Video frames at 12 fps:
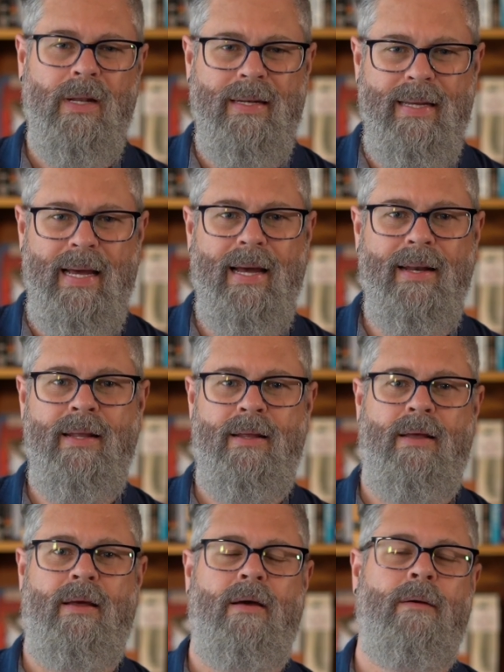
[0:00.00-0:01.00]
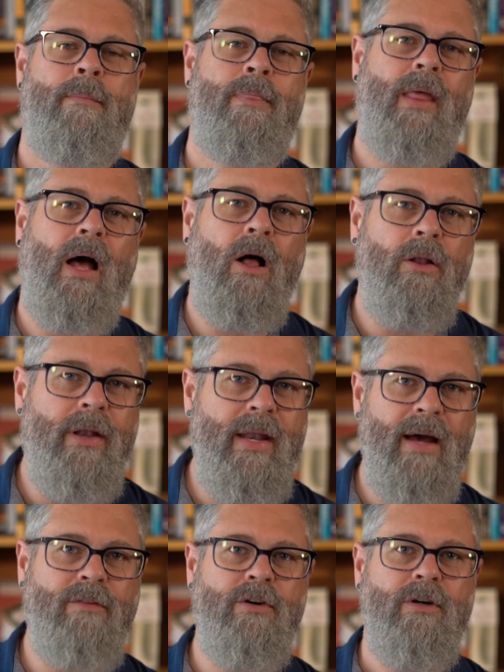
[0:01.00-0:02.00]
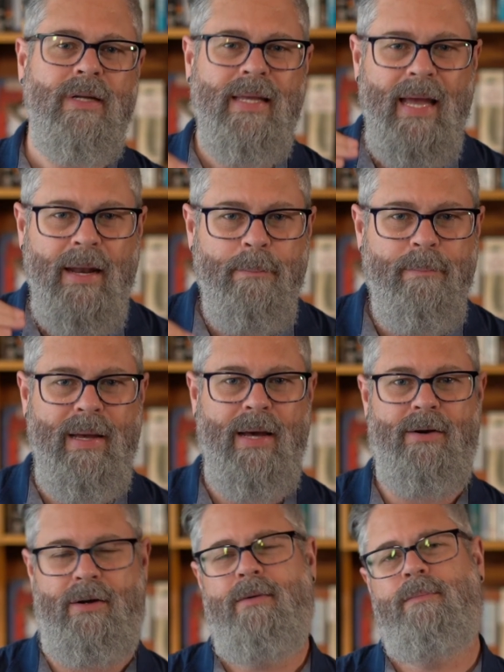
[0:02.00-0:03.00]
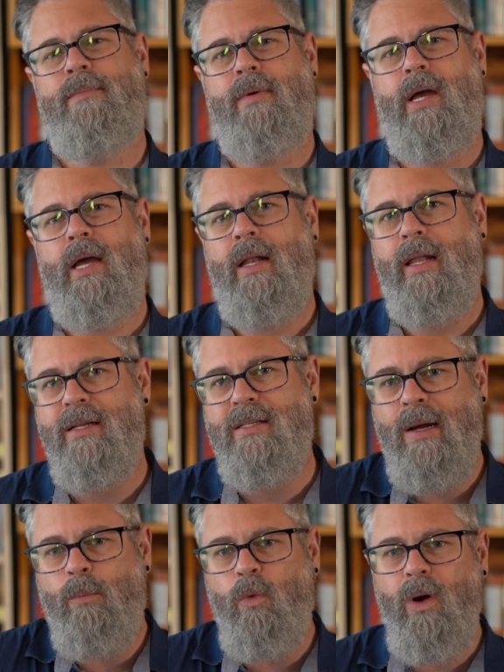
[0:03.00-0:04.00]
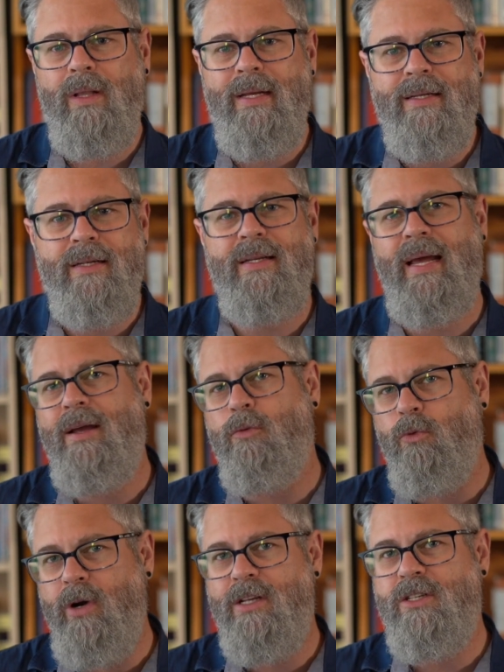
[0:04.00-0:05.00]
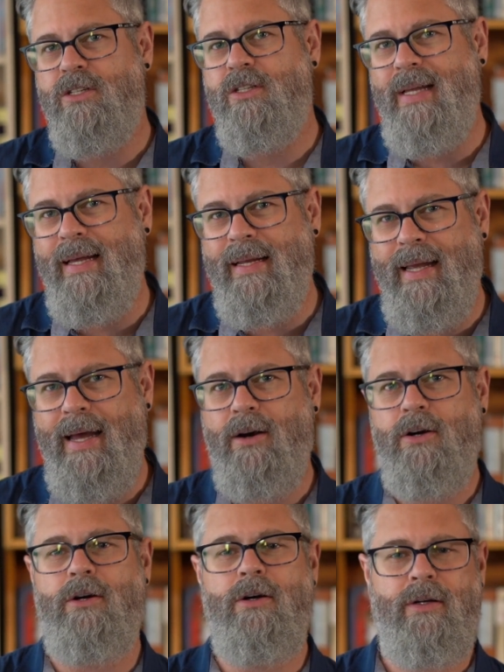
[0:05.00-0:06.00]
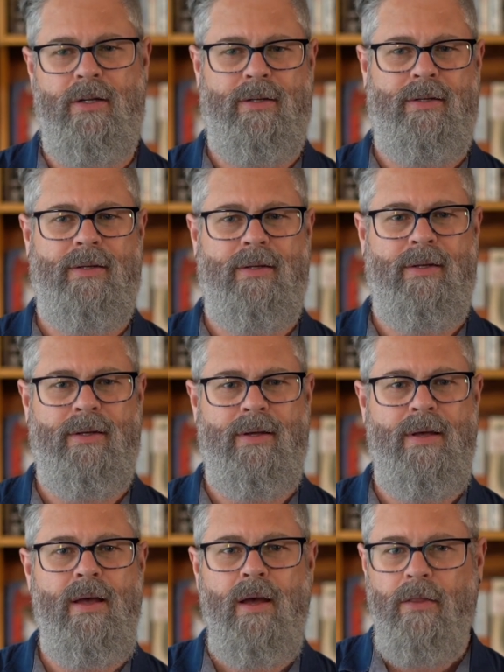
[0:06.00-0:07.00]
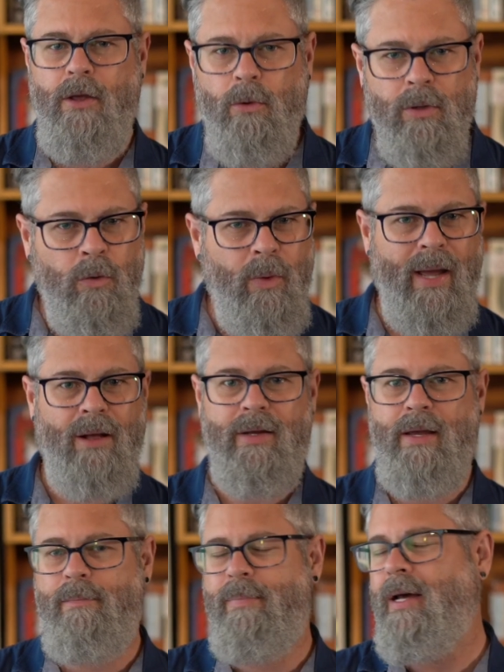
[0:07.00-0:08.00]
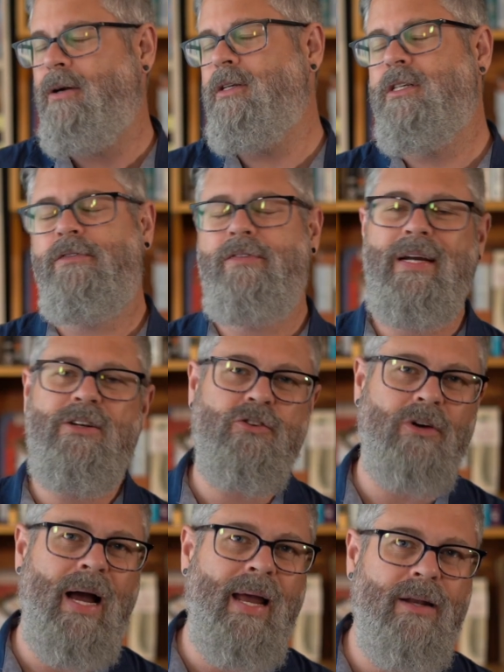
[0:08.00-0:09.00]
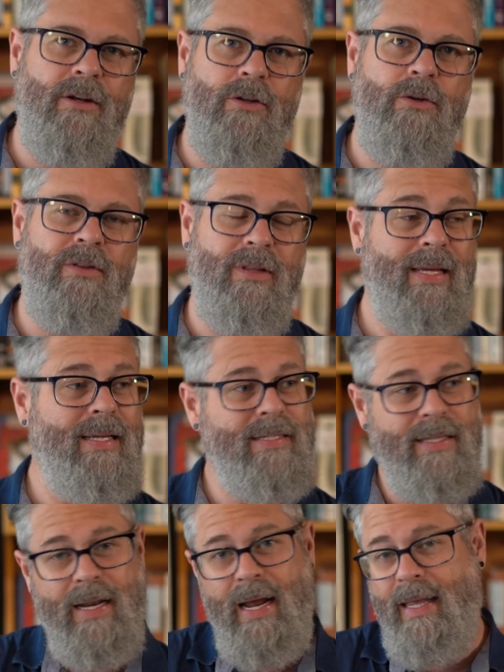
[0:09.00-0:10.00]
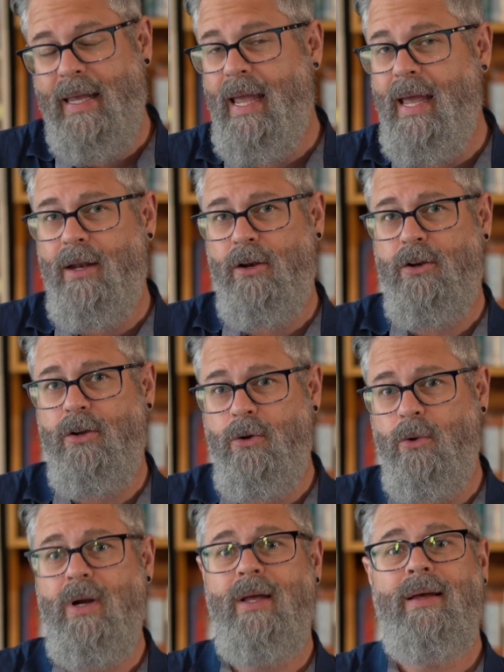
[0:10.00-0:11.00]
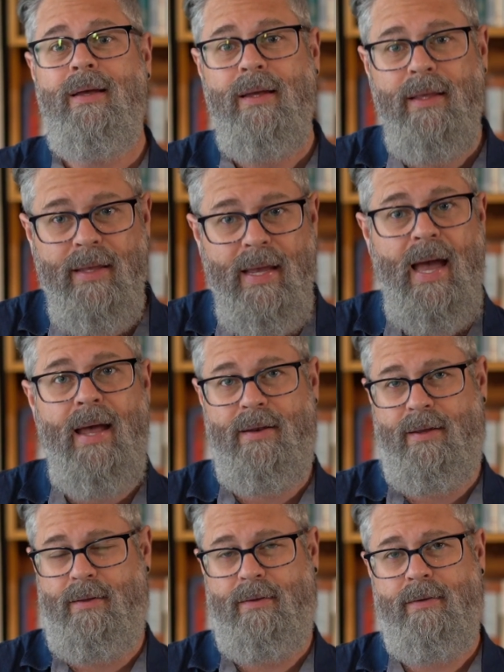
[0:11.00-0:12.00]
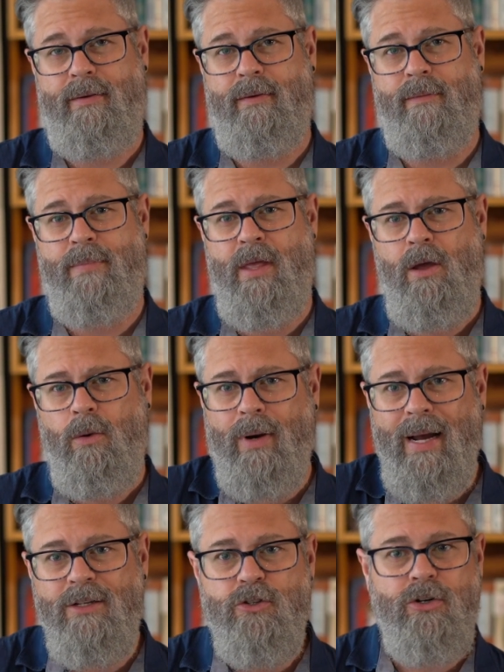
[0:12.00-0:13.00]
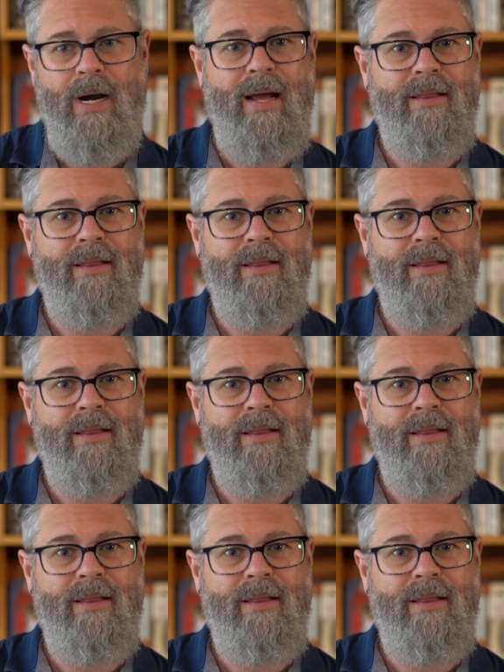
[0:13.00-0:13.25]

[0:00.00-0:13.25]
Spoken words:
"Dad, I'll never get better unless I'm willing to take risks and get hurt. The only way I'll get better is if I try to do things that I can't do yet. When I try